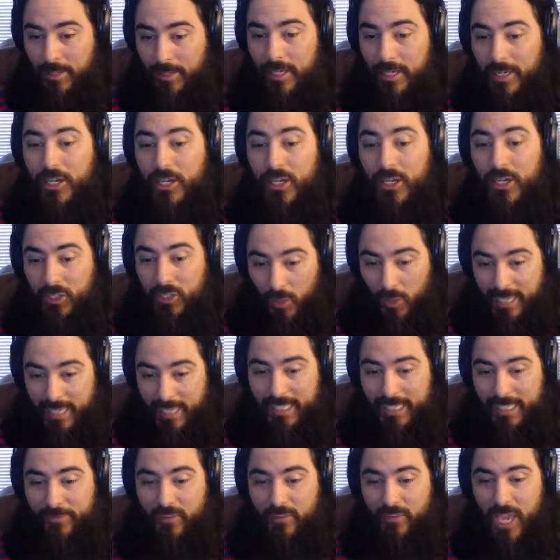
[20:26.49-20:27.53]
So, like,
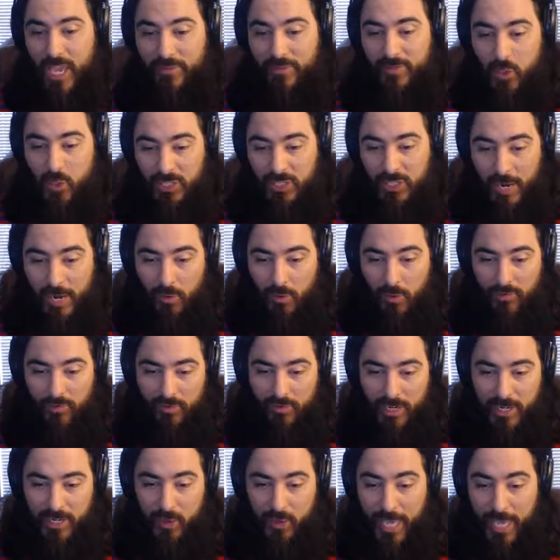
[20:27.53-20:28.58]
if you do several
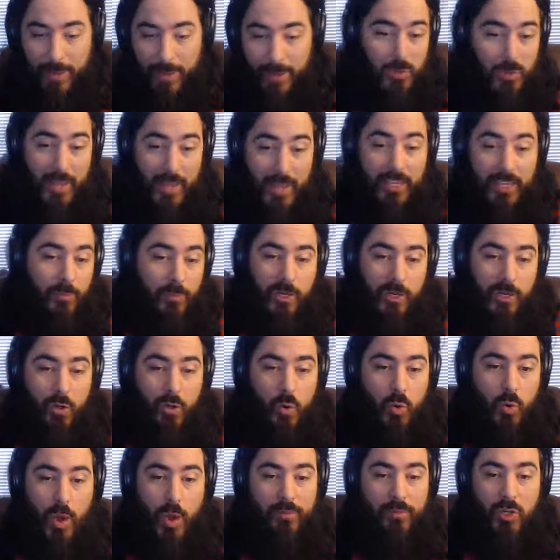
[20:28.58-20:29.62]
video games, I think it'd be a cool
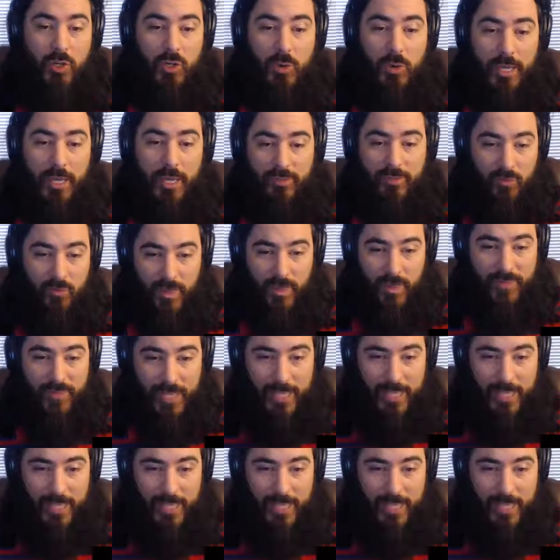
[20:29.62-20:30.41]
way of doing it if that's one